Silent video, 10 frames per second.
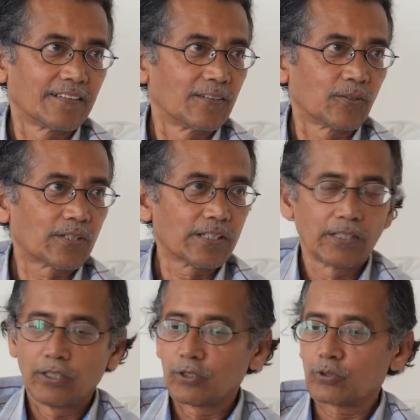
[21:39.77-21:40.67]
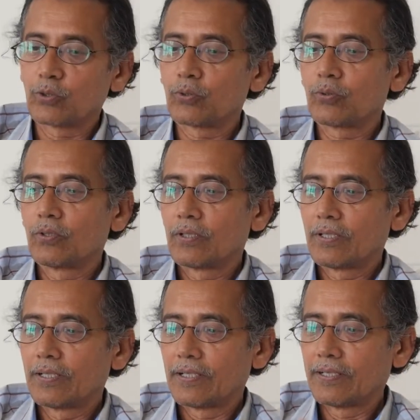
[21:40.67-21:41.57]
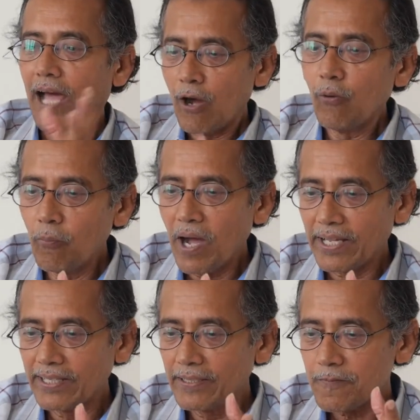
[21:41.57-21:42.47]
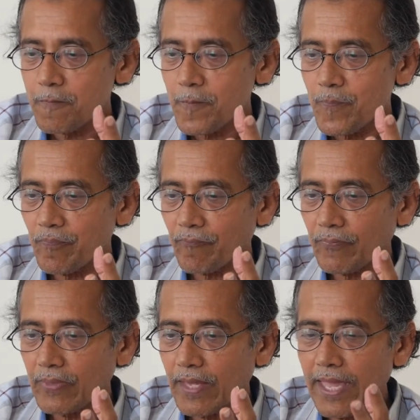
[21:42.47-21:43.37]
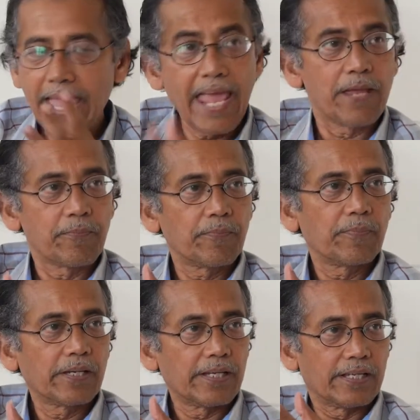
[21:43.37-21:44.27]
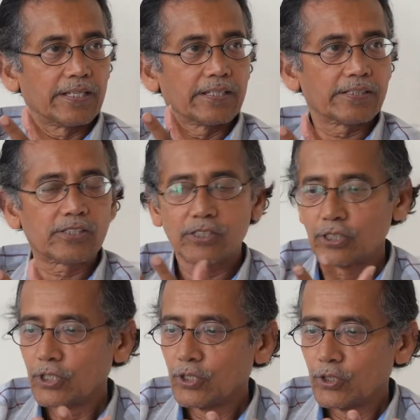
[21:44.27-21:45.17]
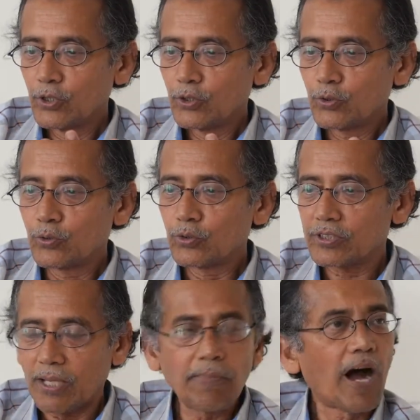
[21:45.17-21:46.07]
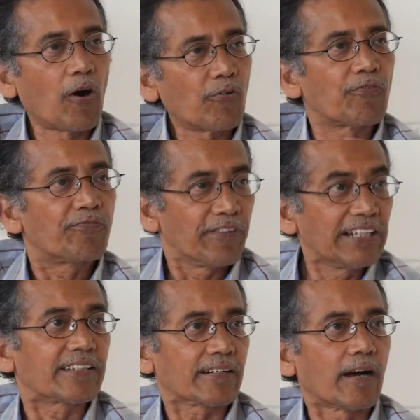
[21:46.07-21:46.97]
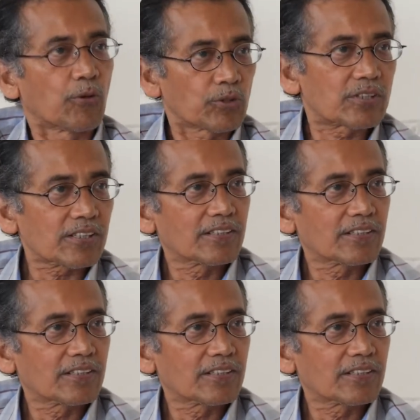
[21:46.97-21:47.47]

Okay? So now my aim is to somehow filter out